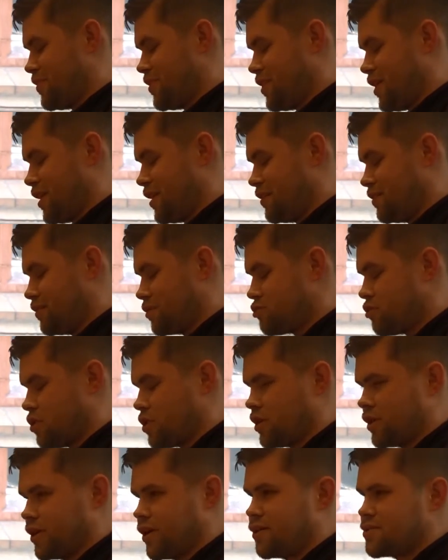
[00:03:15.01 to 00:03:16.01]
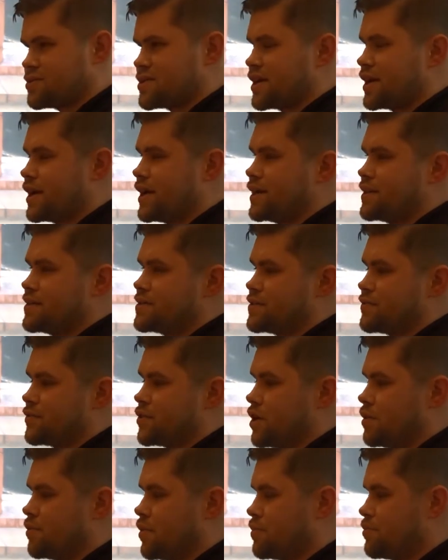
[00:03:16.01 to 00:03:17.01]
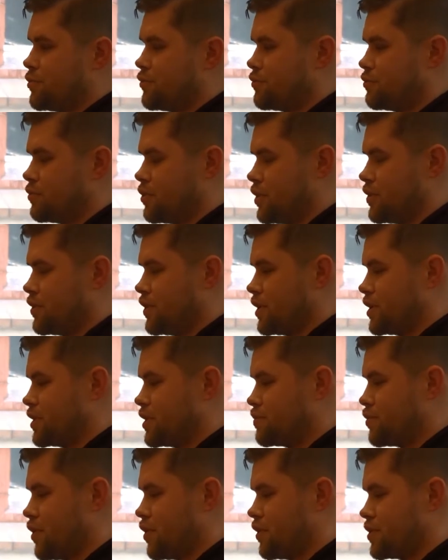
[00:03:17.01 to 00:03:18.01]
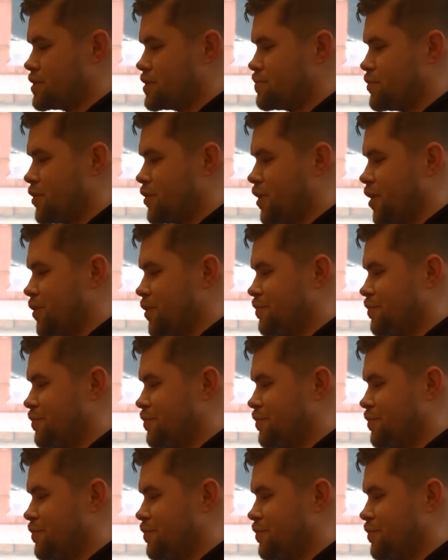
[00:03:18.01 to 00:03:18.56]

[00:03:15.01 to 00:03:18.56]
And crocodiles and kittens have come up before, I think, in the past, but